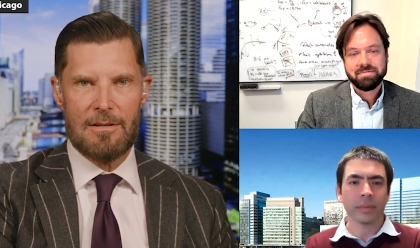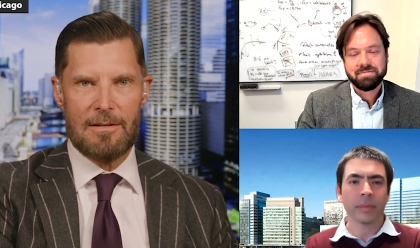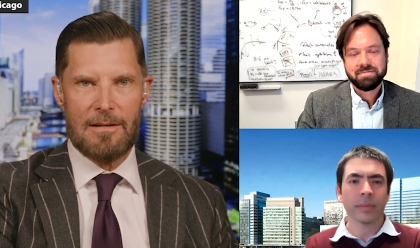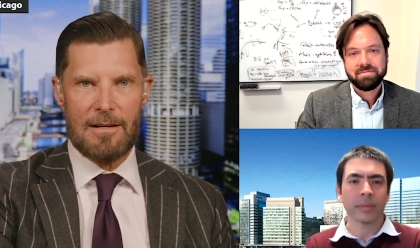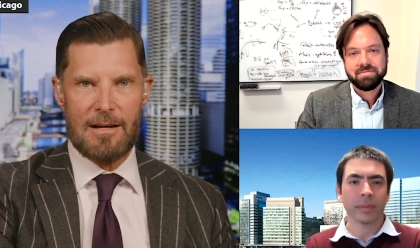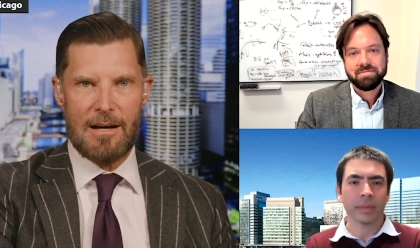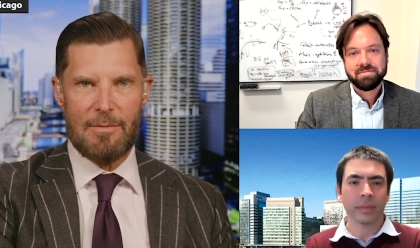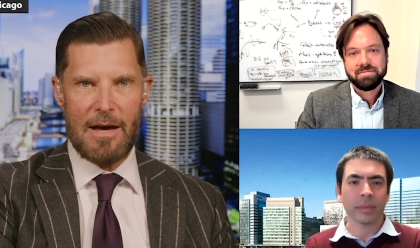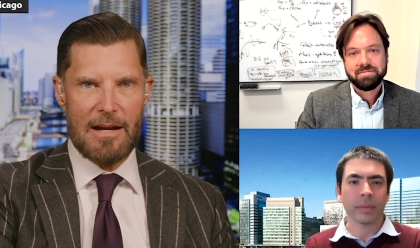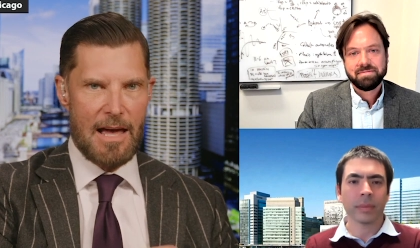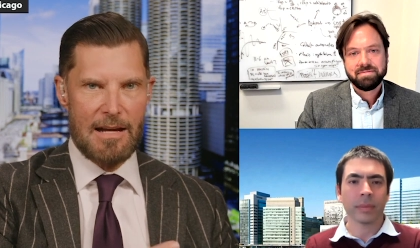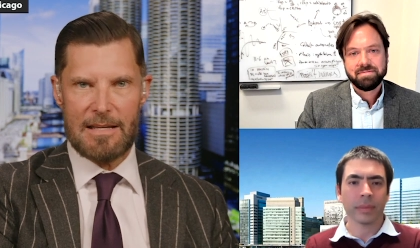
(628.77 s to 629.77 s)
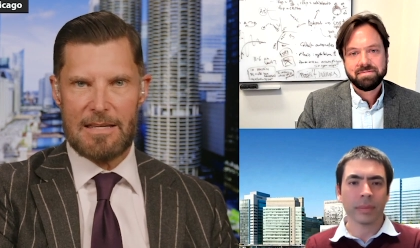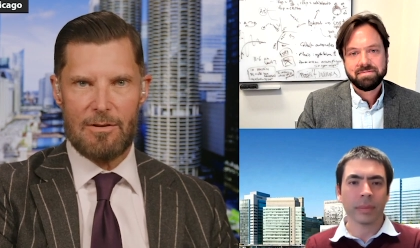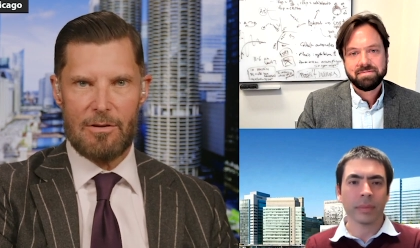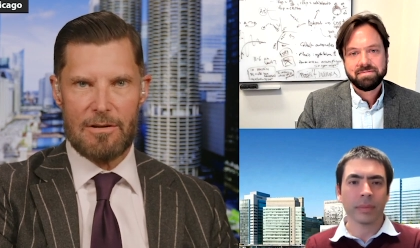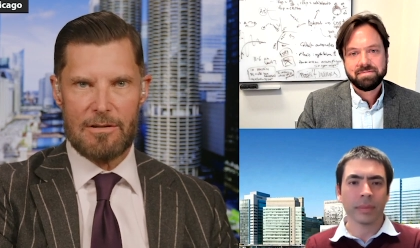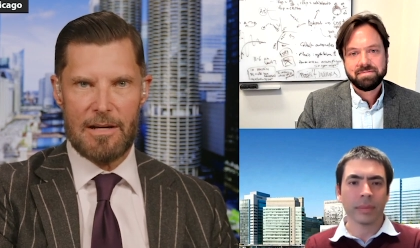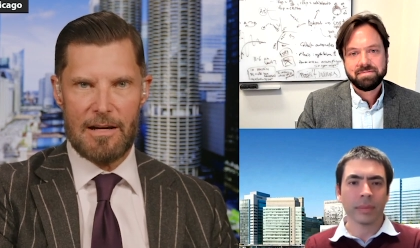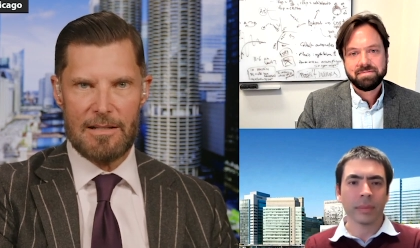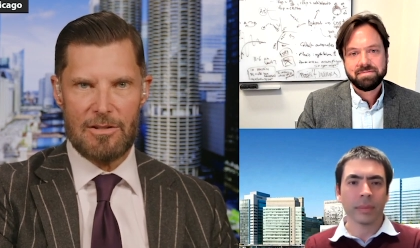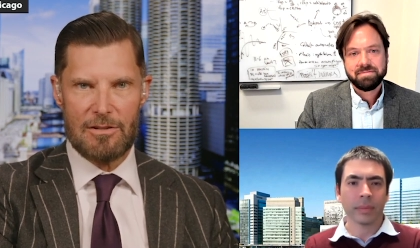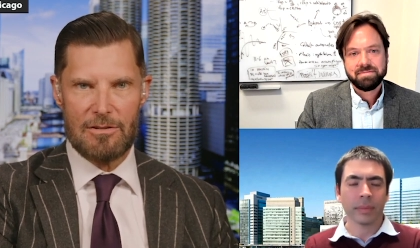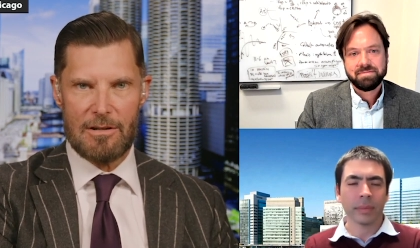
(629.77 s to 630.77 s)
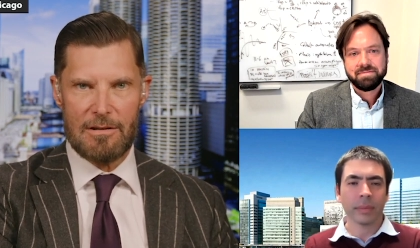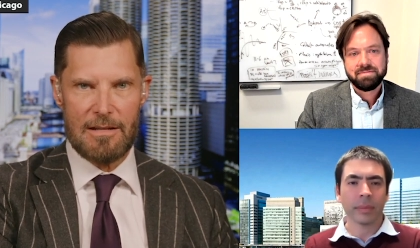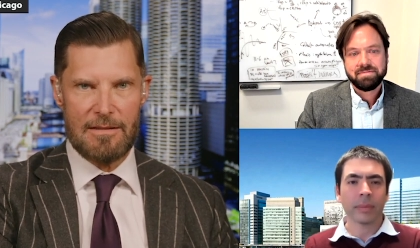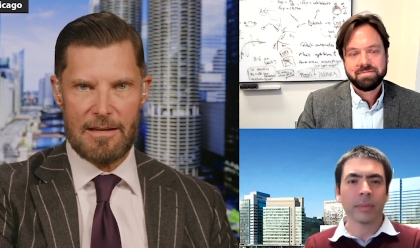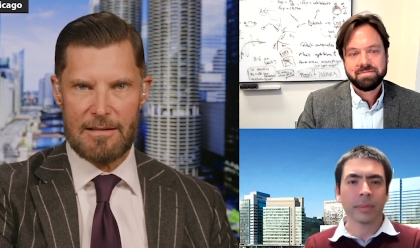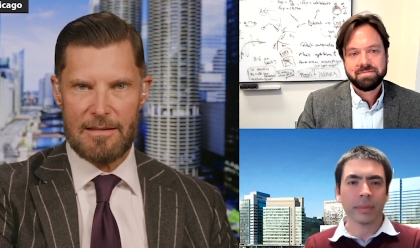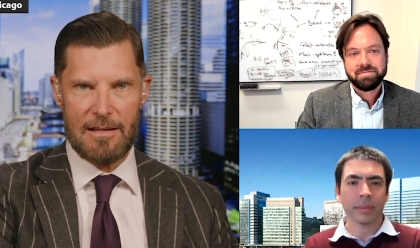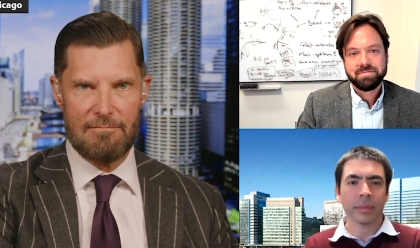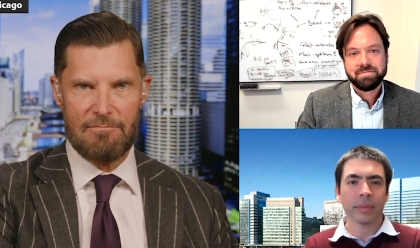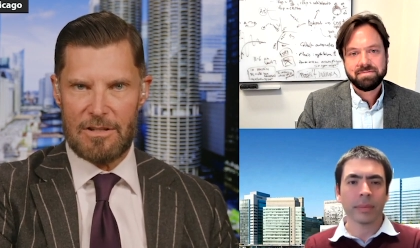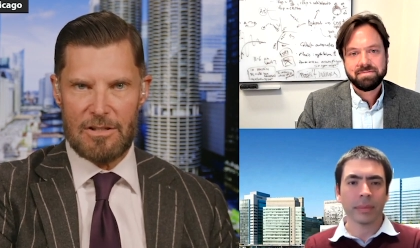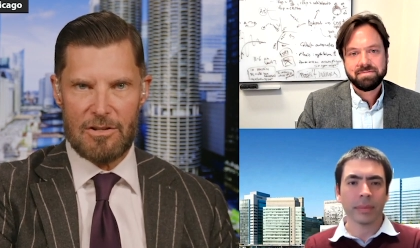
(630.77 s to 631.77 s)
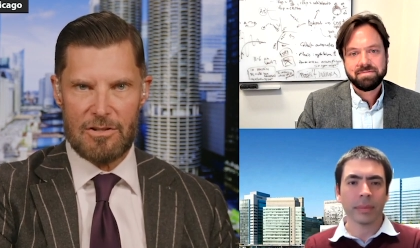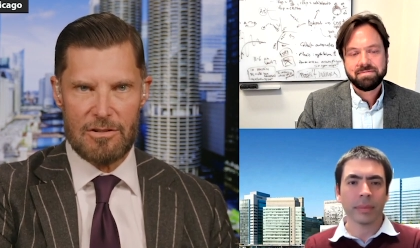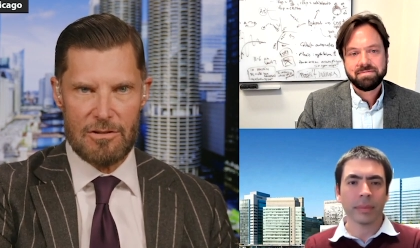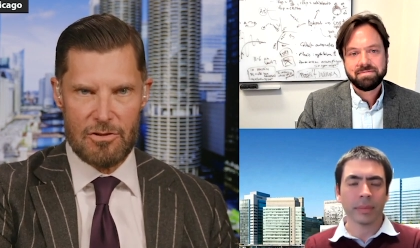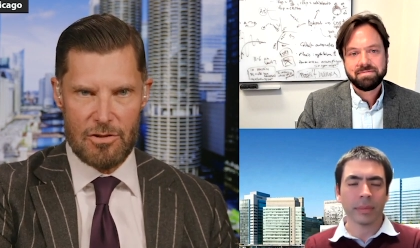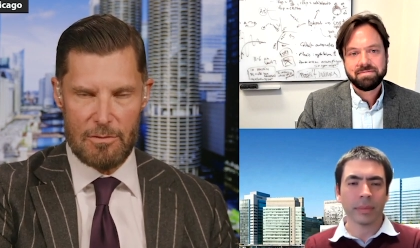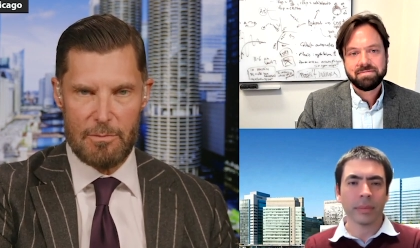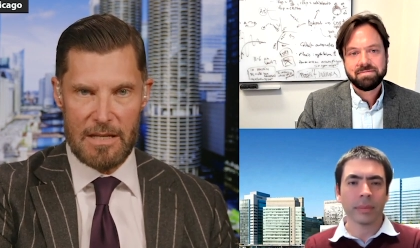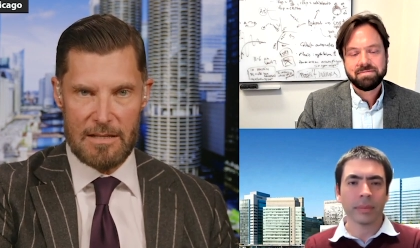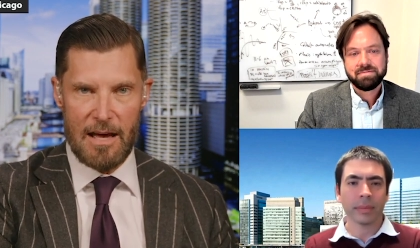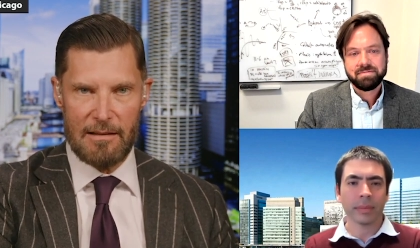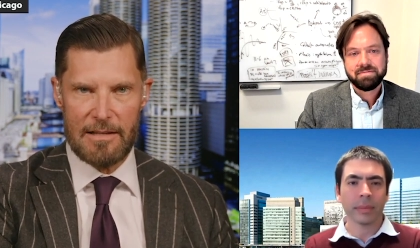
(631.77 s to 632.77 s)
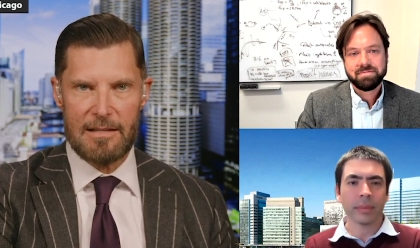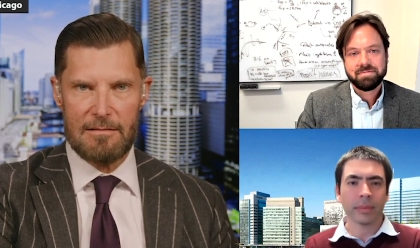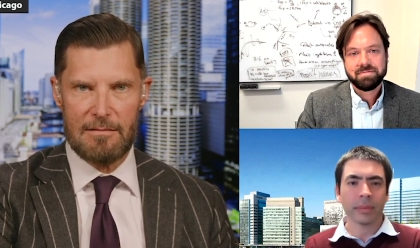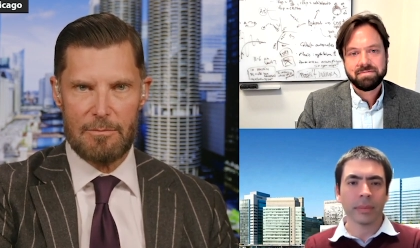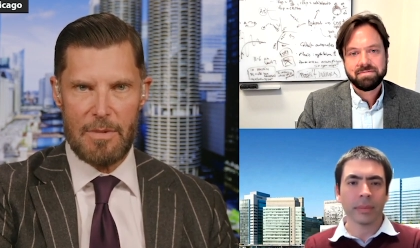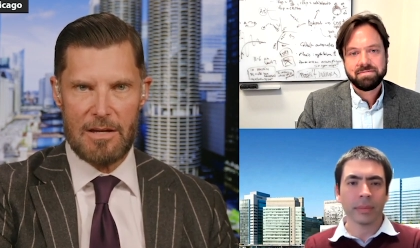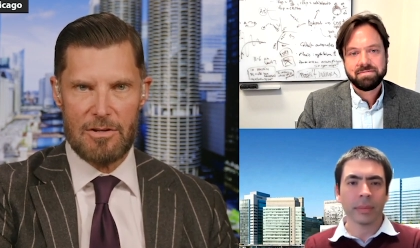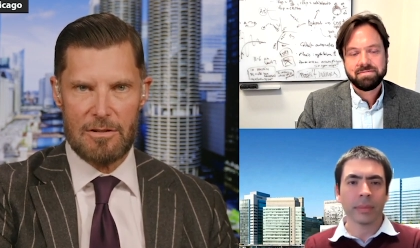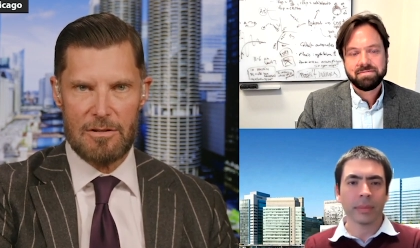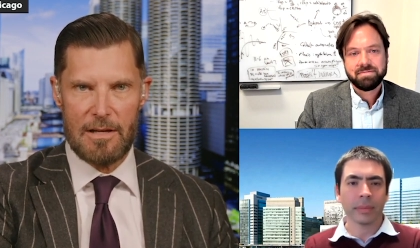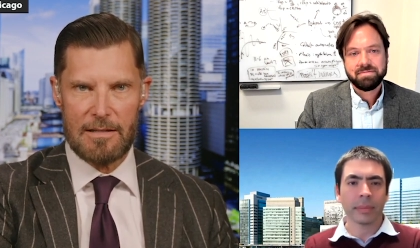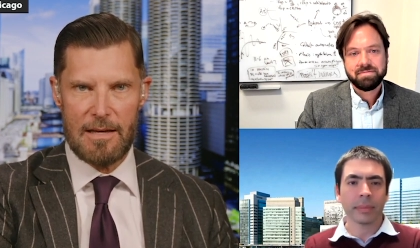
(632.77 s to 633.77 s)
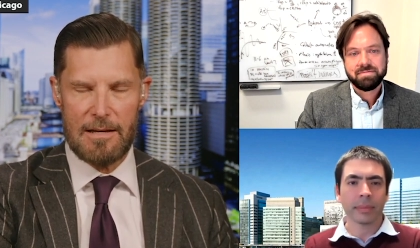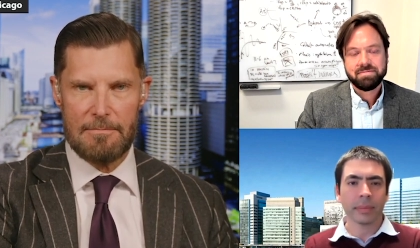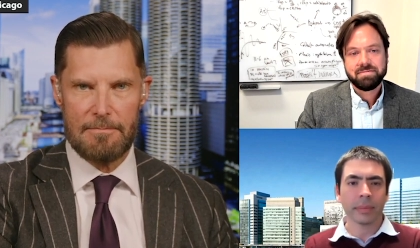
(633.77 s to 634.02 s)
Speaker 1: uh, about how to heal their guts, is there anything that physicians should be telling patients like that?